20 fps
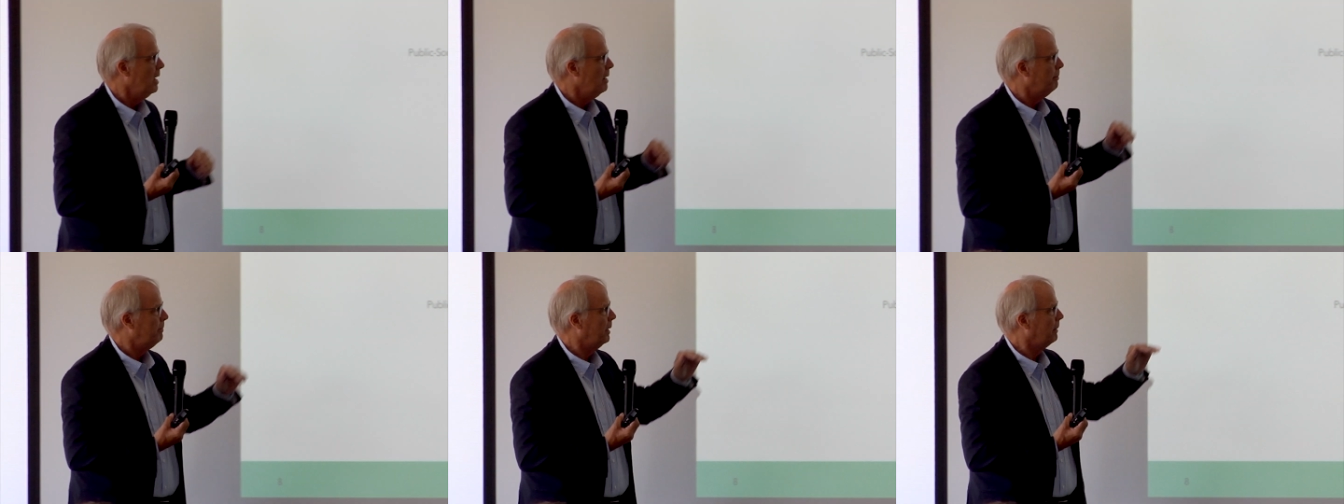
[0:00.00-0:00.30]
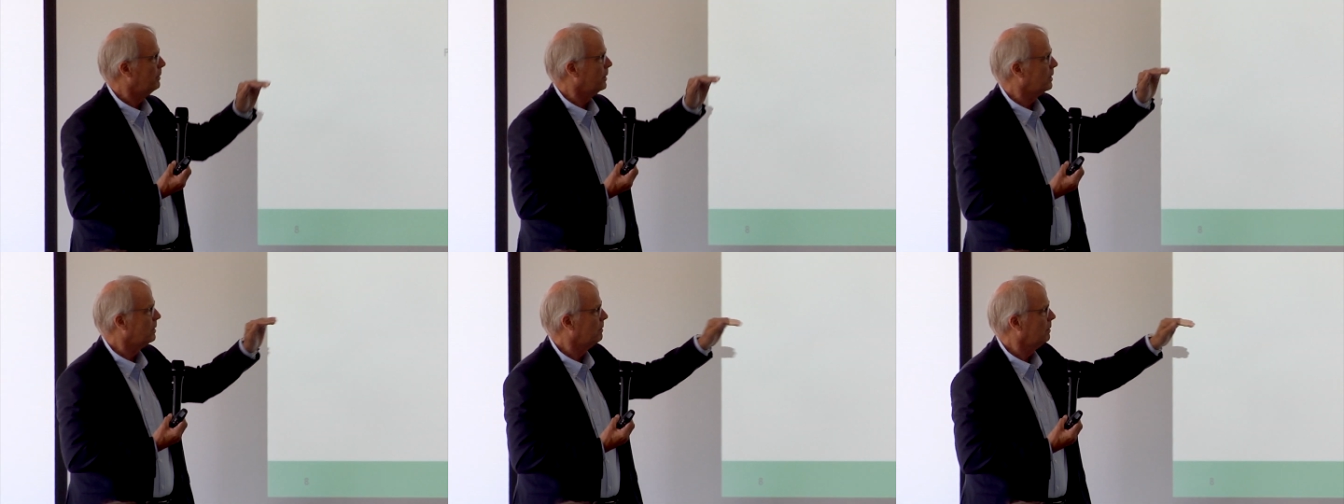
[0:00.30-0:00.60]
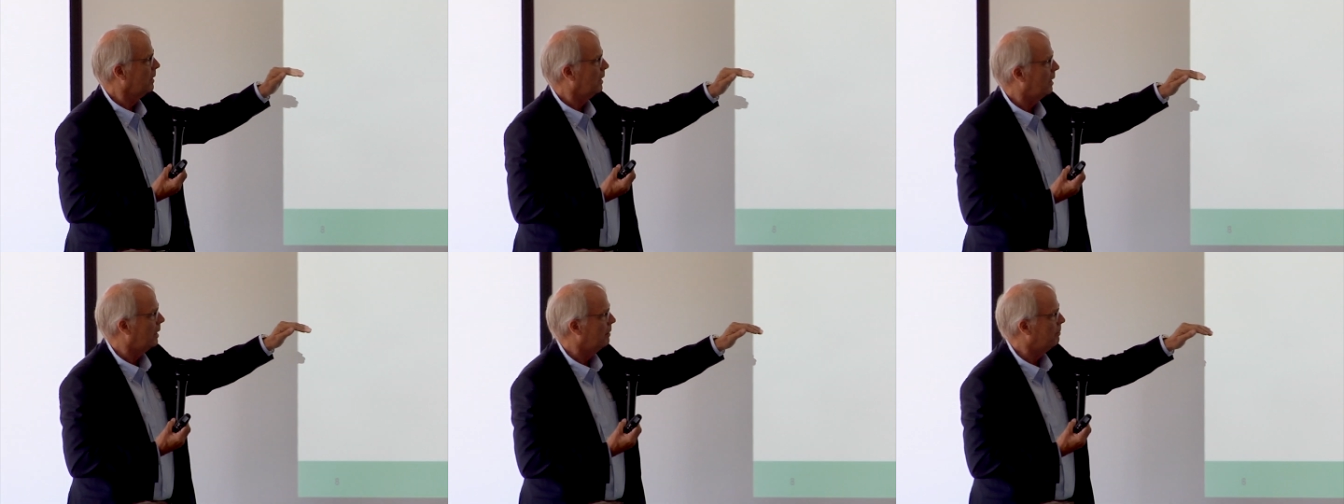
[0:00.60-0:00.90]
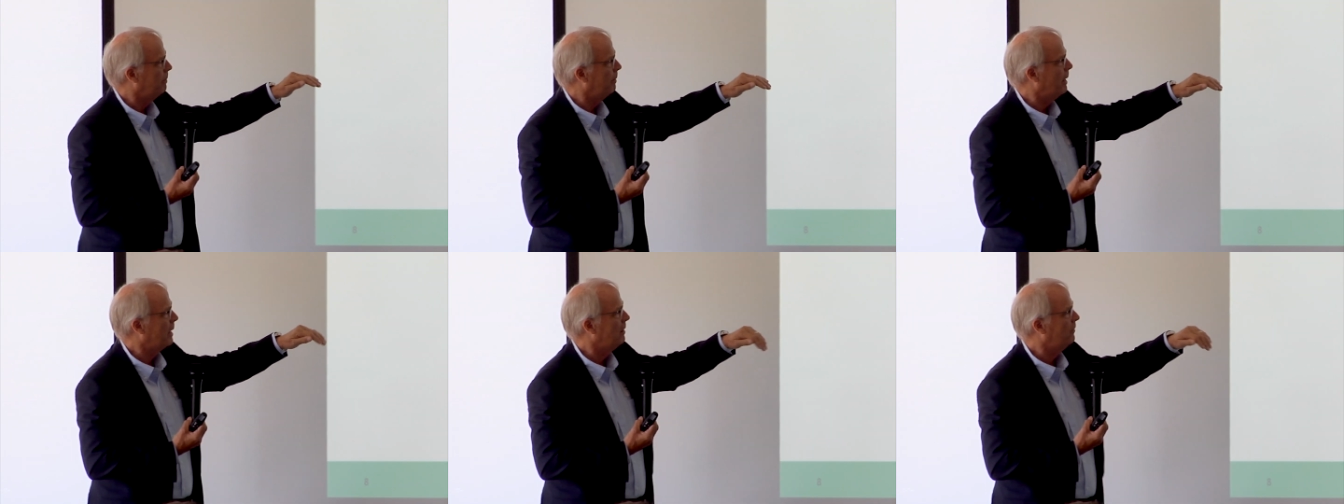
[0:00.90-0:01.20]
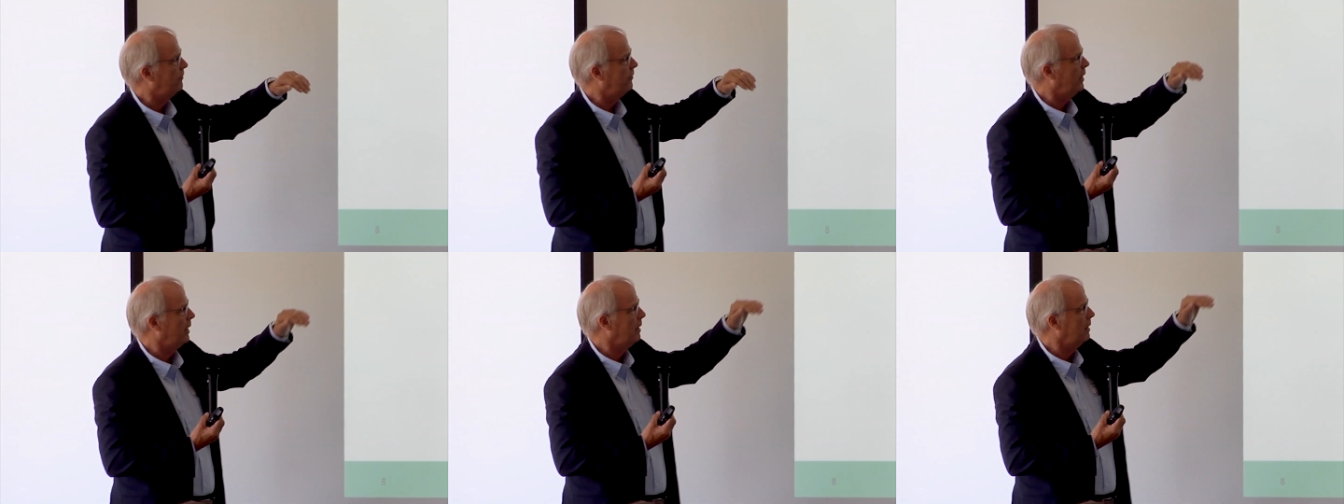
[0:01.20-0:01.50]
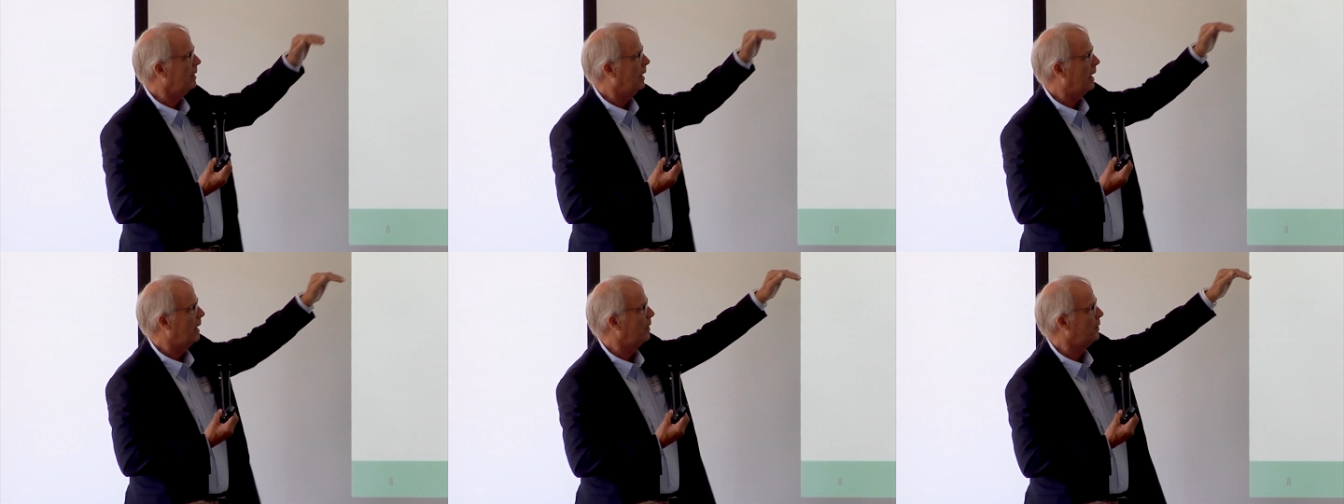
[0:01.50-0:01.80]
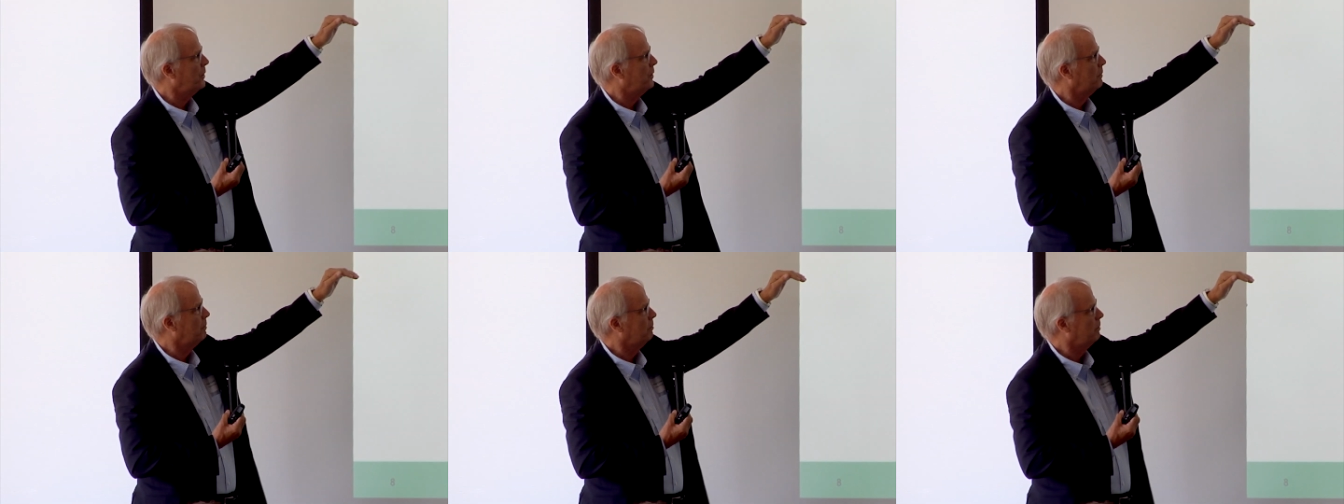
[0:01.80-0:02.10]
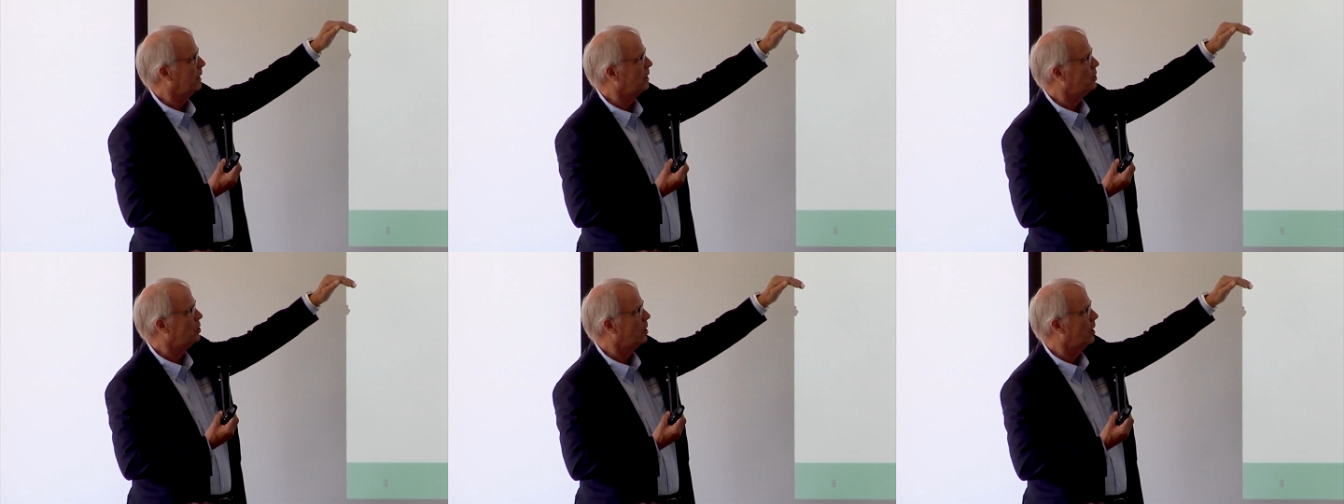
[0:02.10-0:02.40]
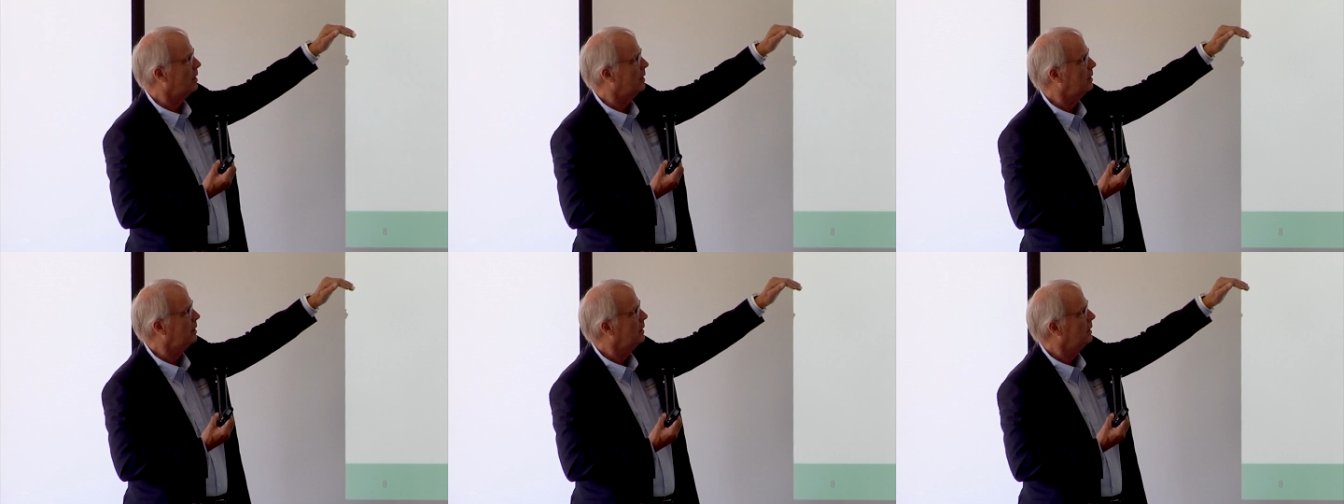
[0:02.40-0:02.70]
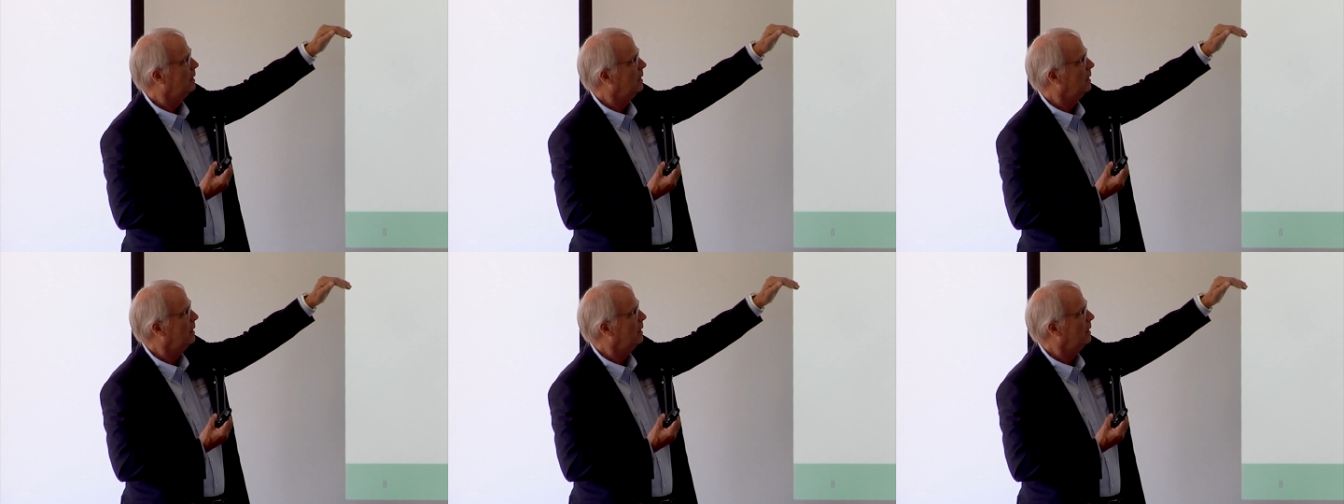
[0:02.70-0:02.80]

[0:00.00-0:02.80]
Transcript: Public benefit, health, big chunk.